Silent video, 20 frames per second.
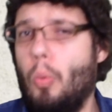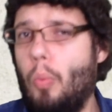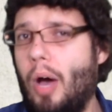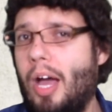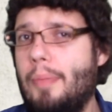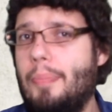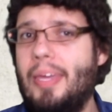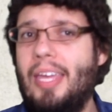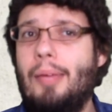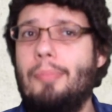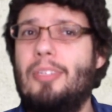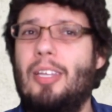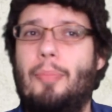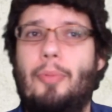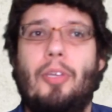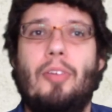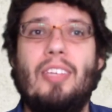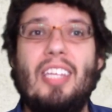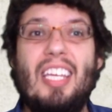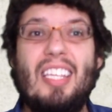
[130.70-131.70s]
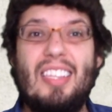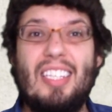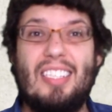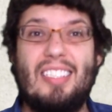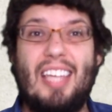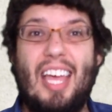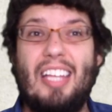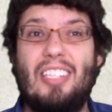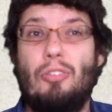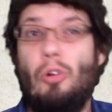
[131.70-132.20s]
Why BMW need
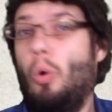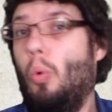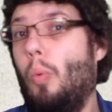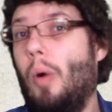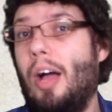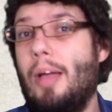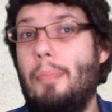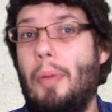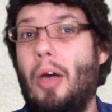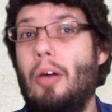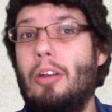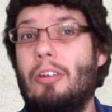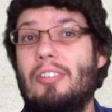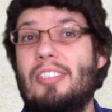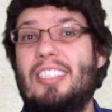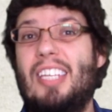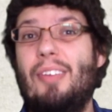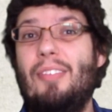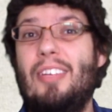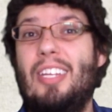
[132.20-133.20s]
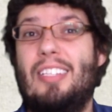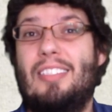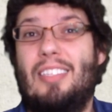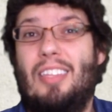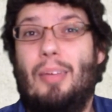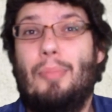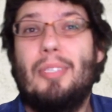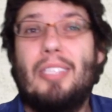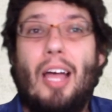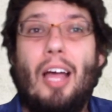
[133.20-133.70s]
this data or why Polar has given it to
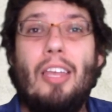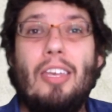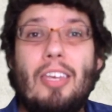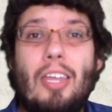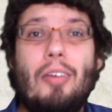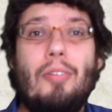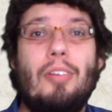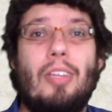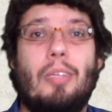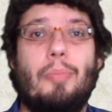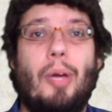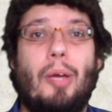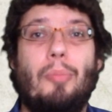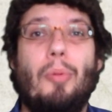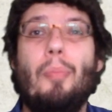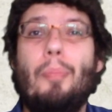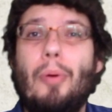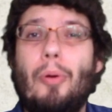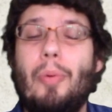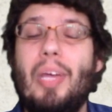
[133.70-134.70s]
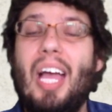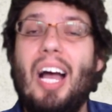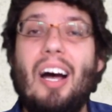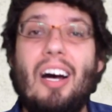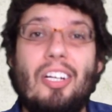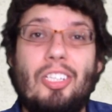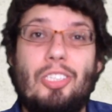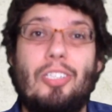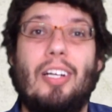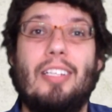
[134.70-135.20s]
them is unknown at the moment, but we
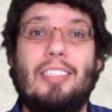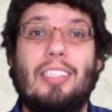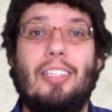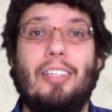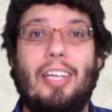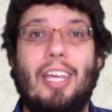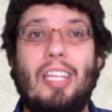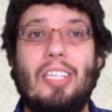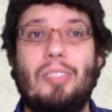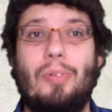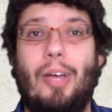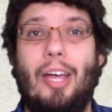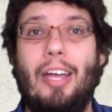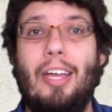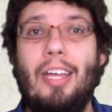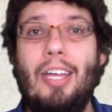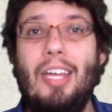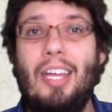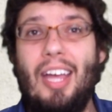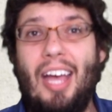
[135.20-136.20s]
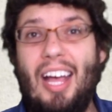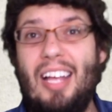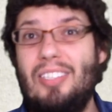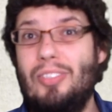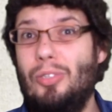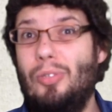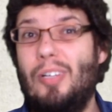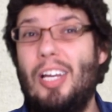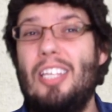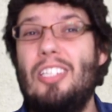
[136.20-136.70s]
are trying to look into it. As
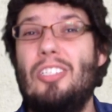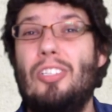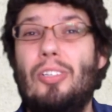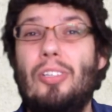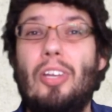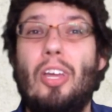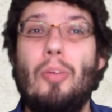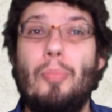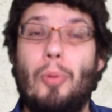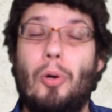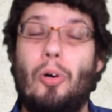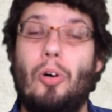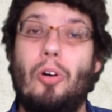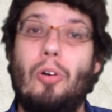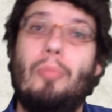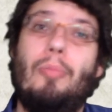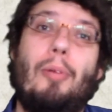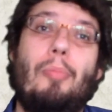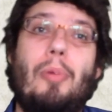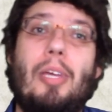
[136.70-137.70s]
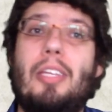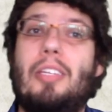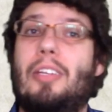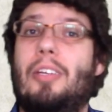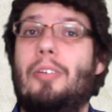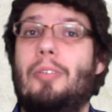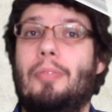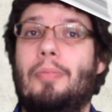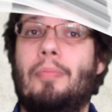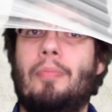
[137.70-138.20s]
always, you'll know more when we
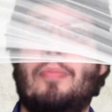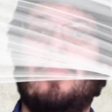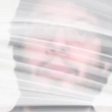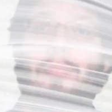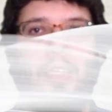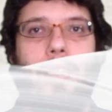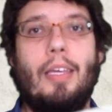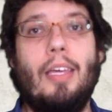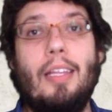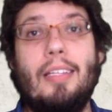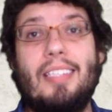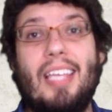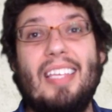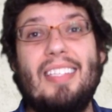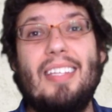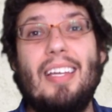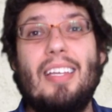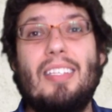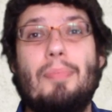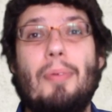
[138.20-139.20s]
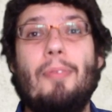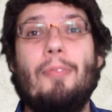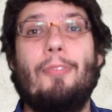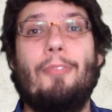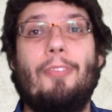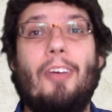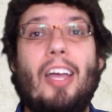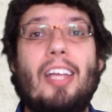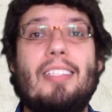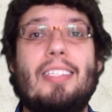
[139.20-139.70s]
do. Tesla has been
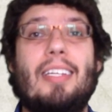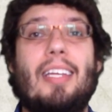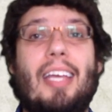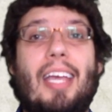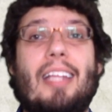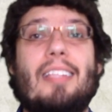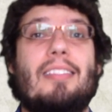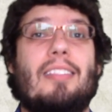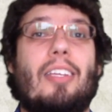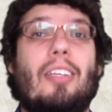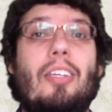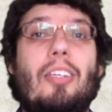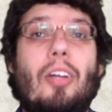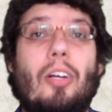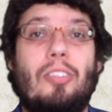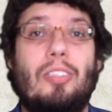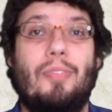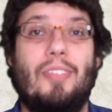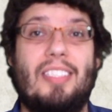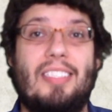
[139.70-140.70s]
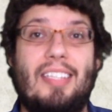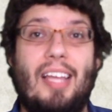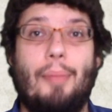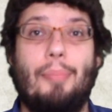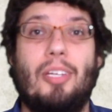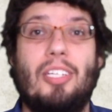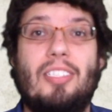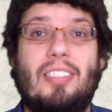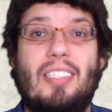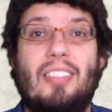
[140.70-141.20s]
fighting against a lot of
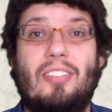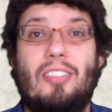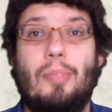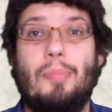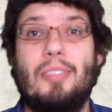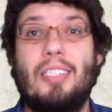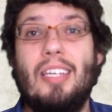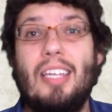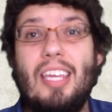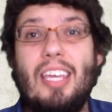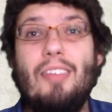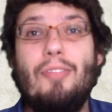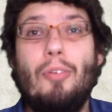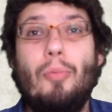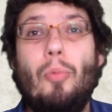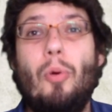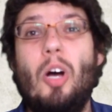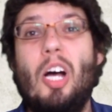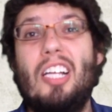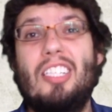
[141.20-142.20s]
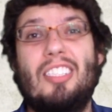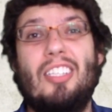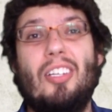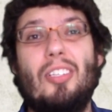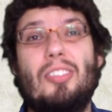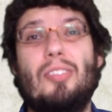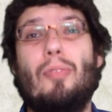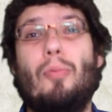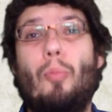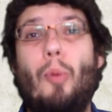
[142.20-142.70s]
established systems and even worse,
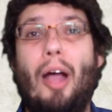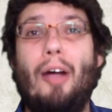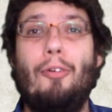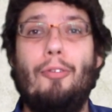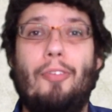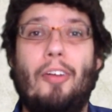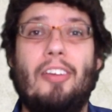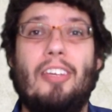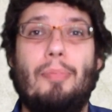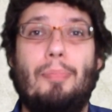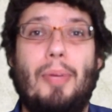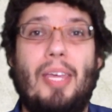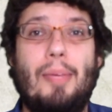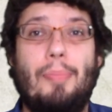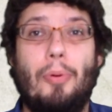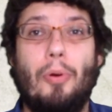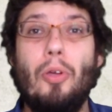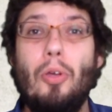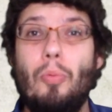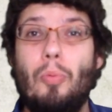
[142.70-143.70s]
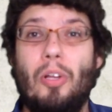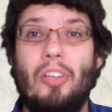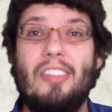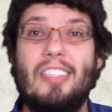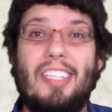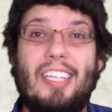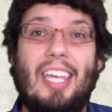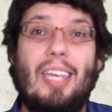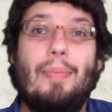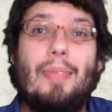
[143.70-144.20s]
lots of well-funded people who want
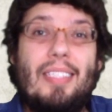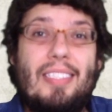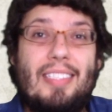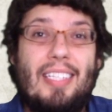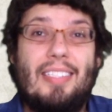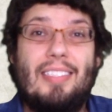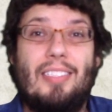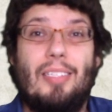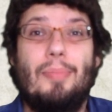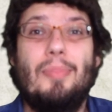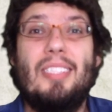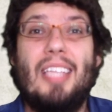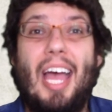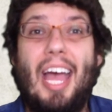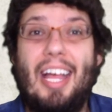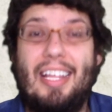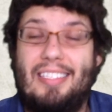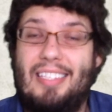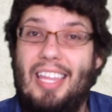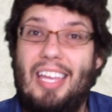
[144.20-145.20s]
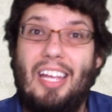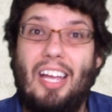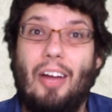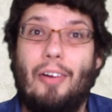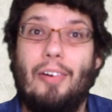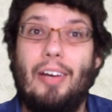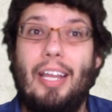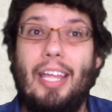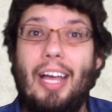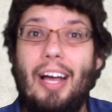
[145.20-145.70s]
to keep the systems as they
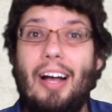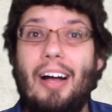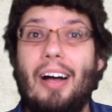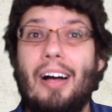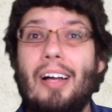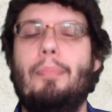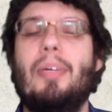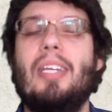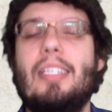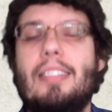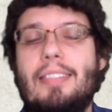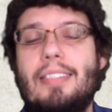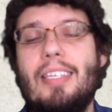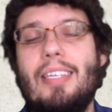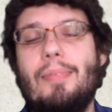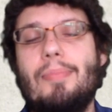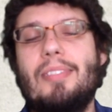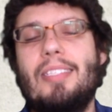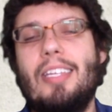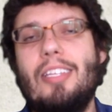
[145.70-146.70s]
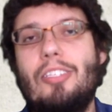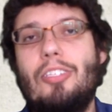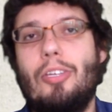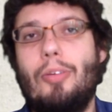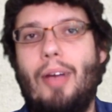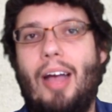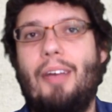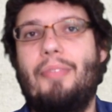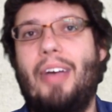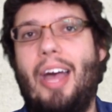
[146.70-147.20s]
currently are. But it seems they
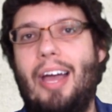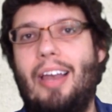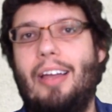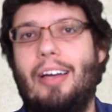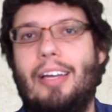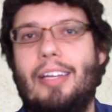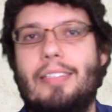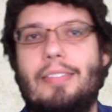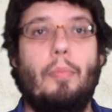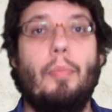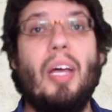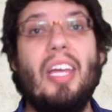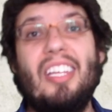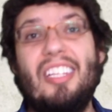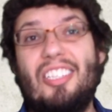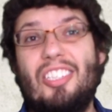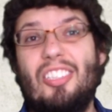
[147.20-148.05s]
do have allies. Mike